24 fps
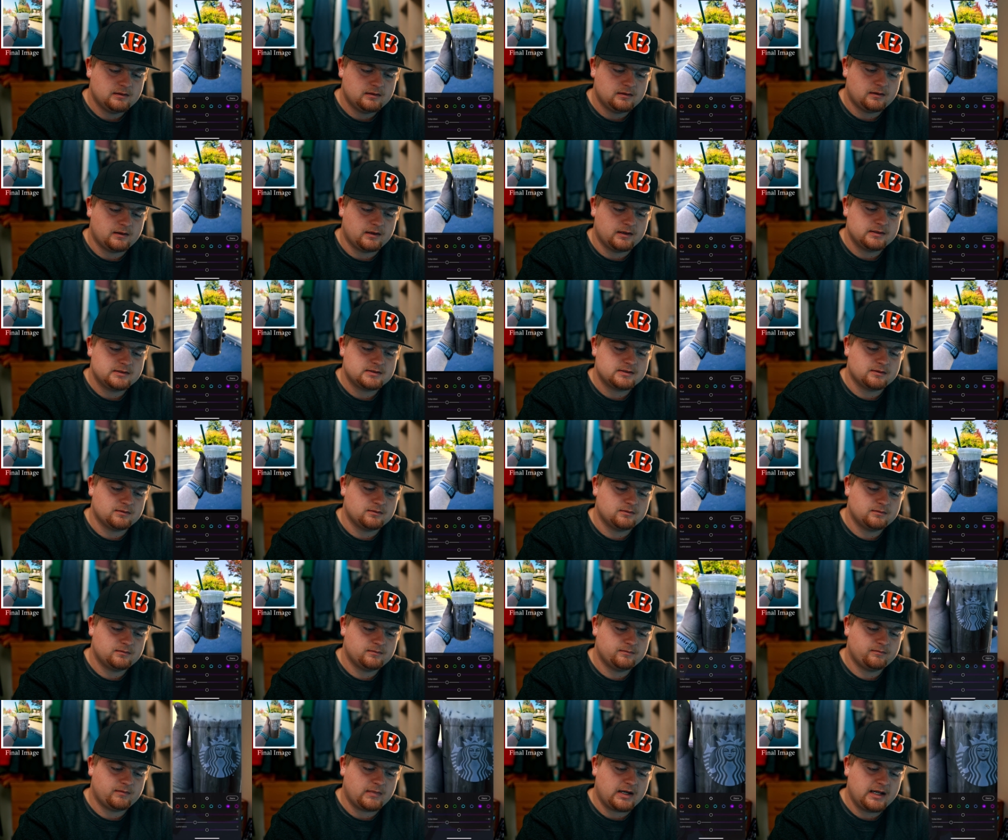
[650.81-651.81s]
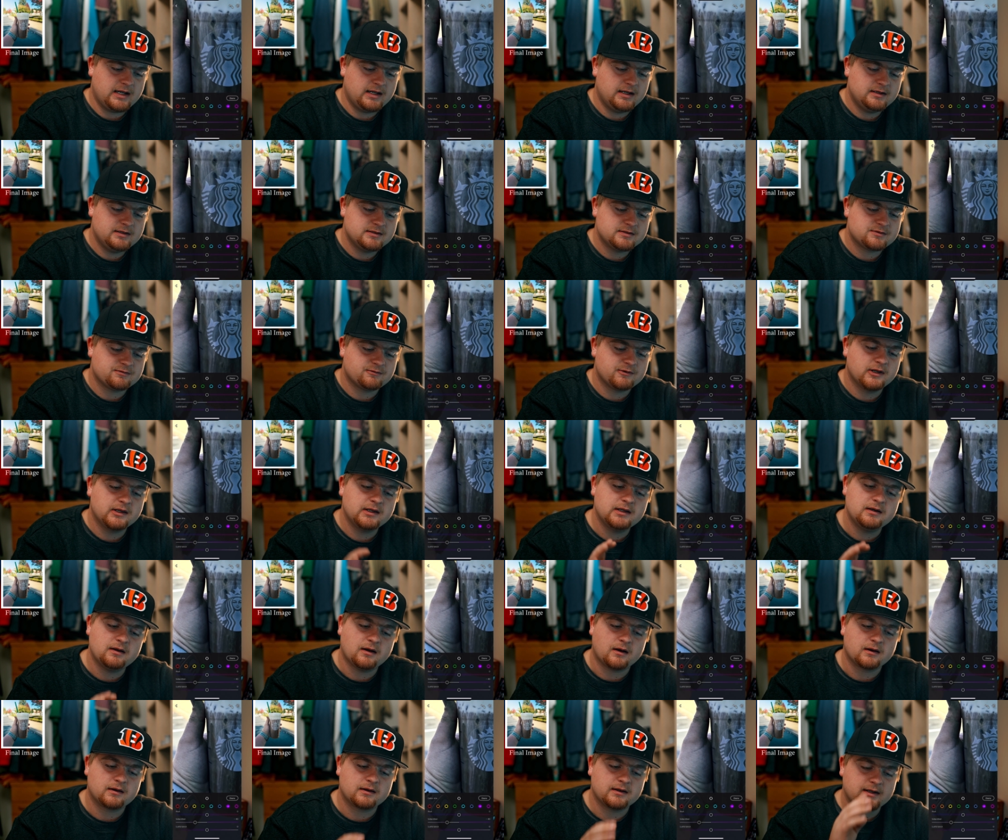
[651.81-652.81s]
Alright, so my hand is really
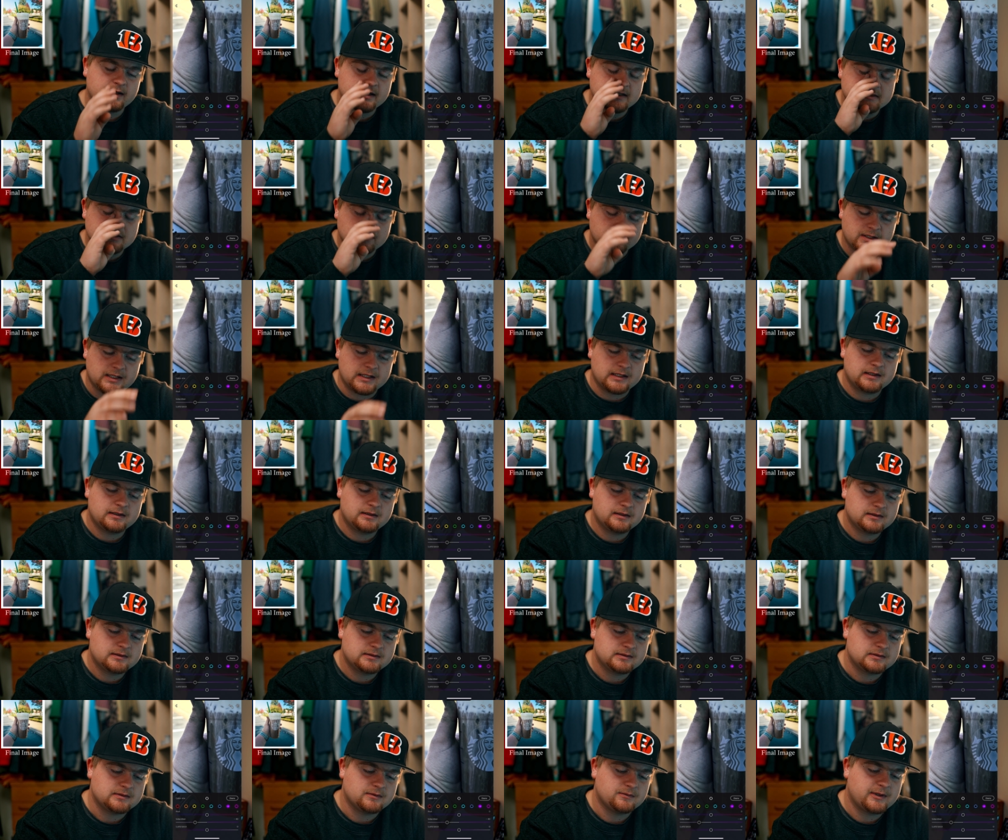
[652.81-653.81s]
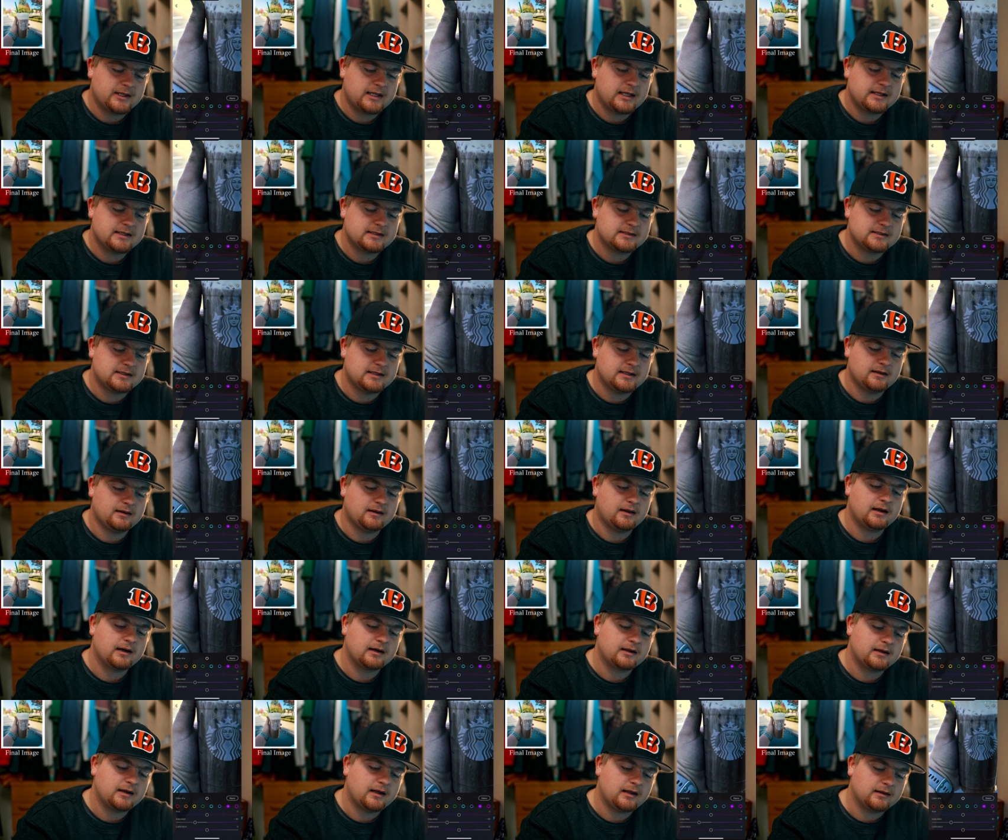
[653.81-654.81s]
dark and that's okay. So we can't get a
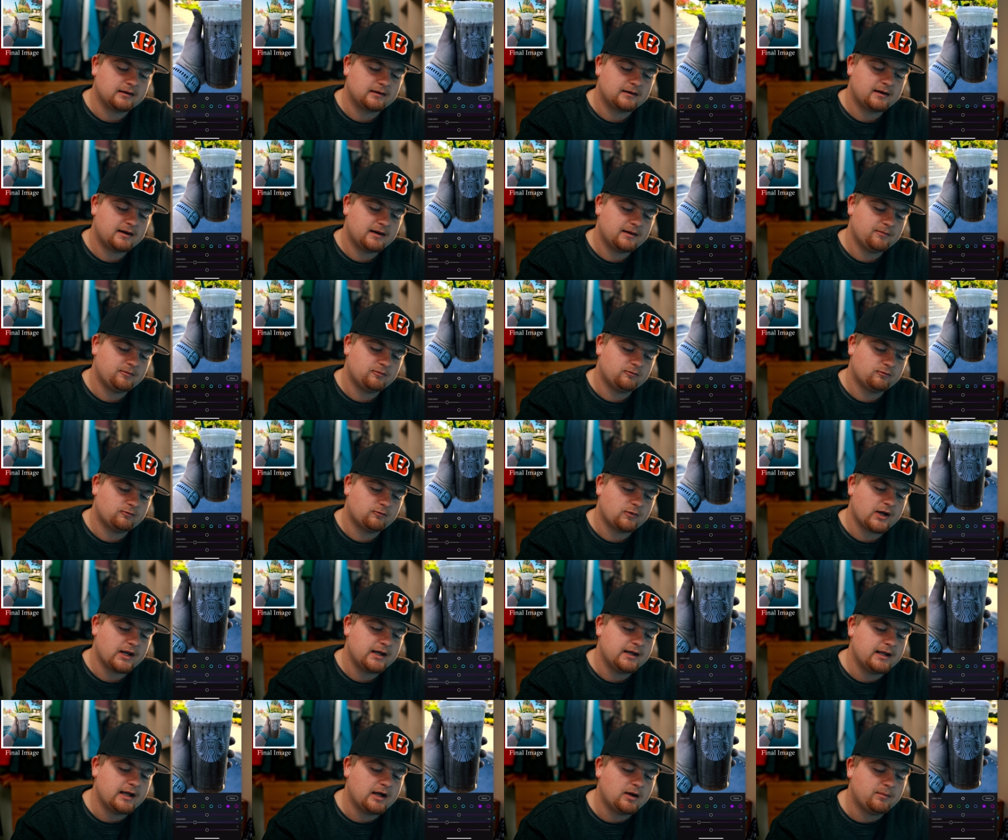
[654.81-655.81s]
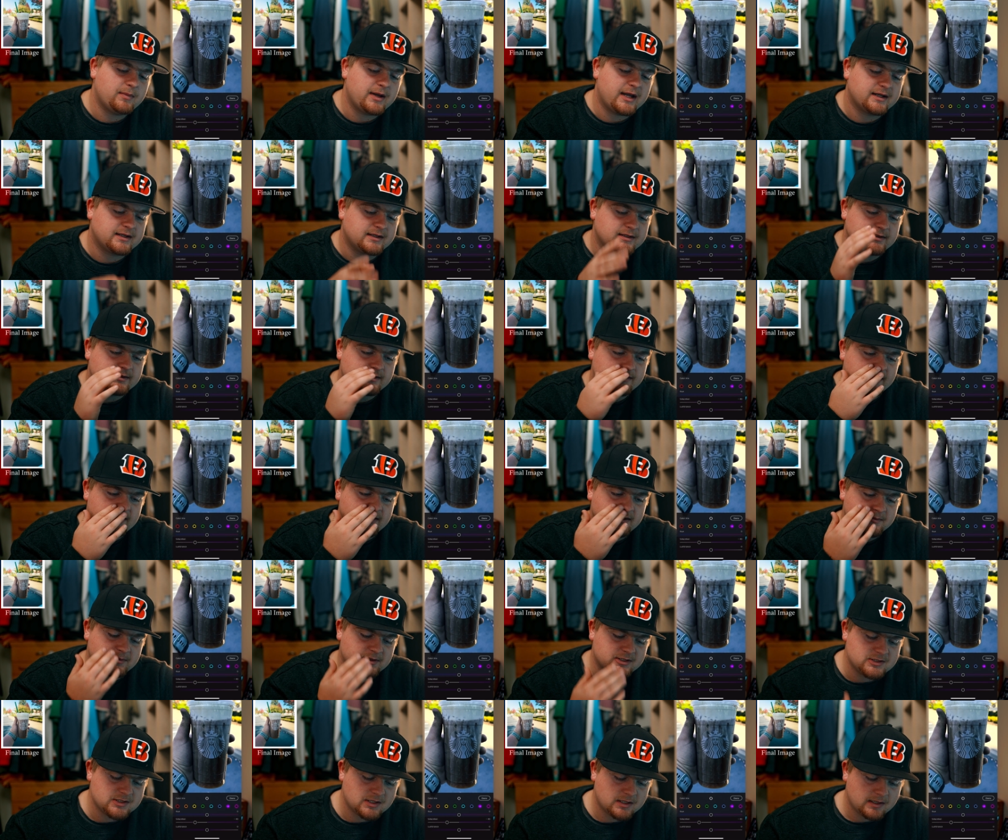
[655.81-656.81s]
lot of color right now back into the
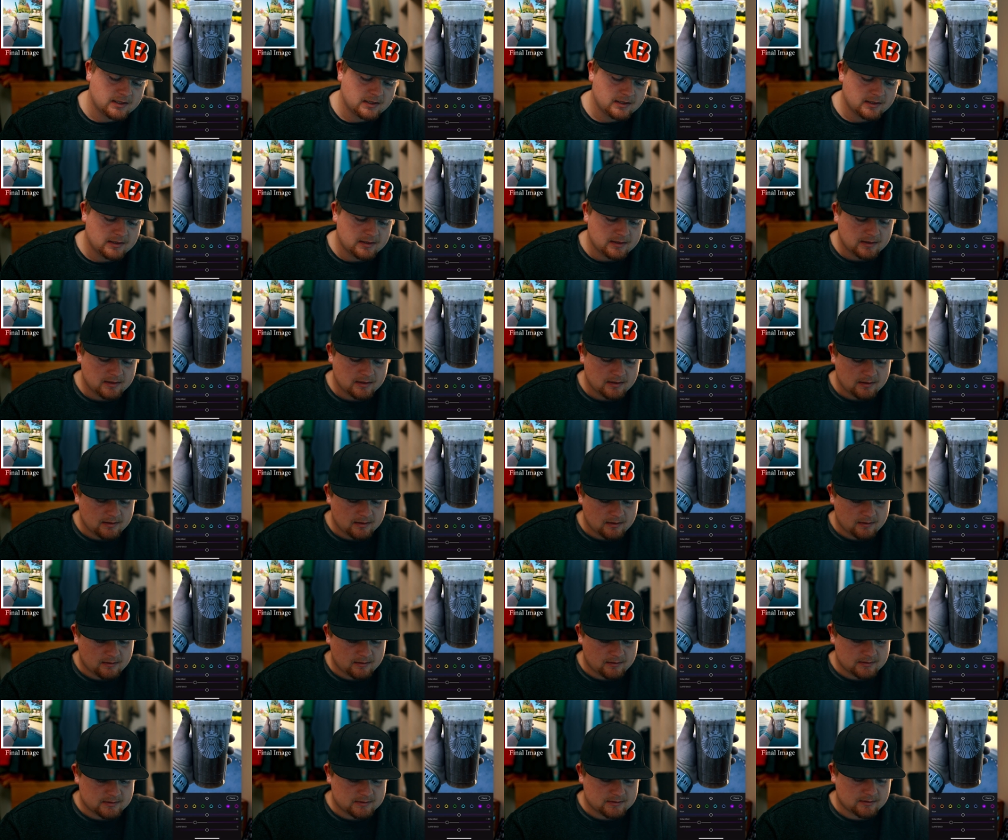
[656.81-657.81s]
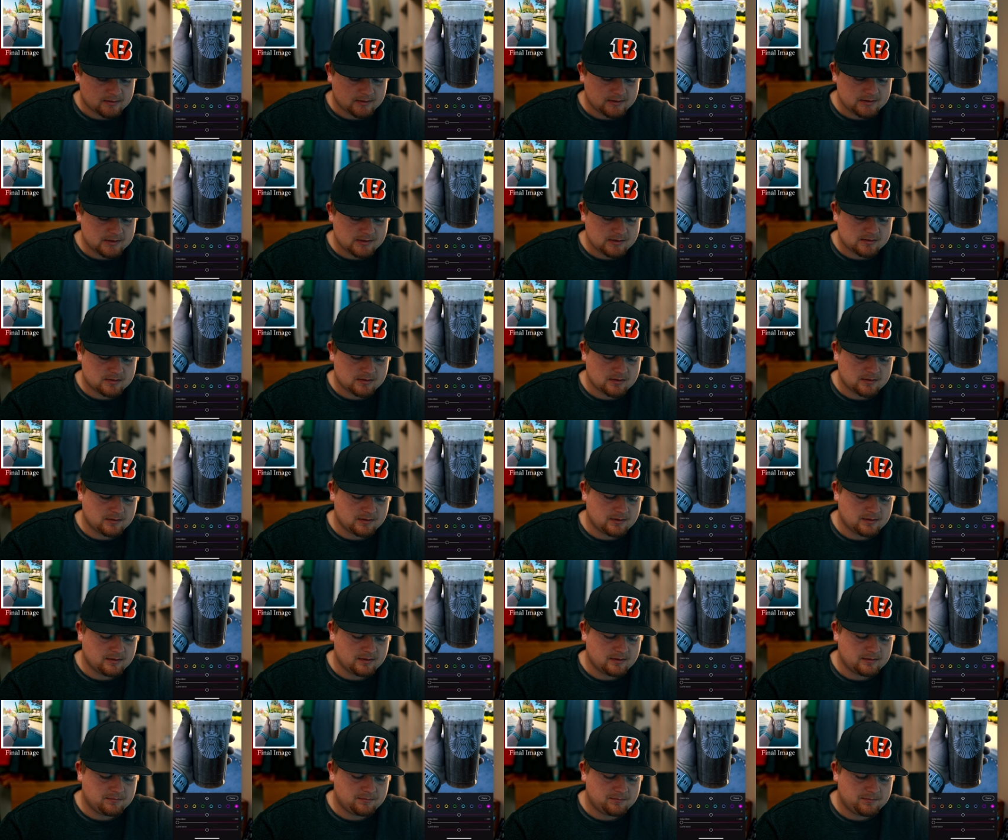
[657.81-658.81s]
image. Alright, so let's just go
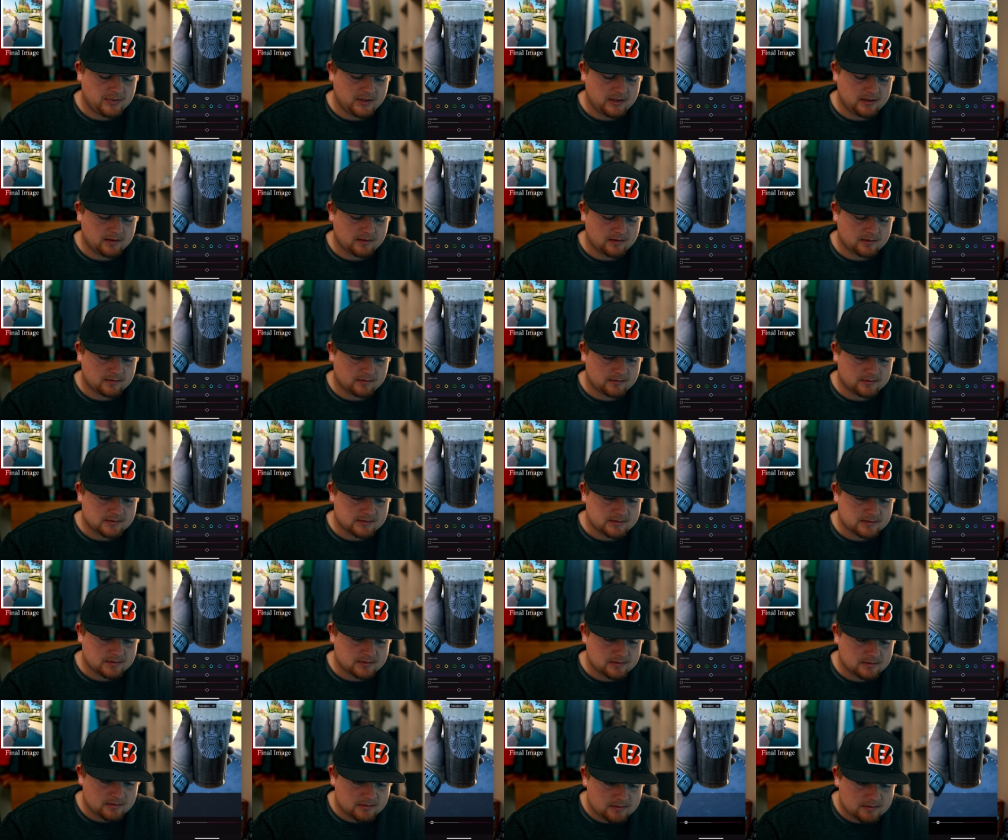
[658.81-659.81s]
to pink. Let's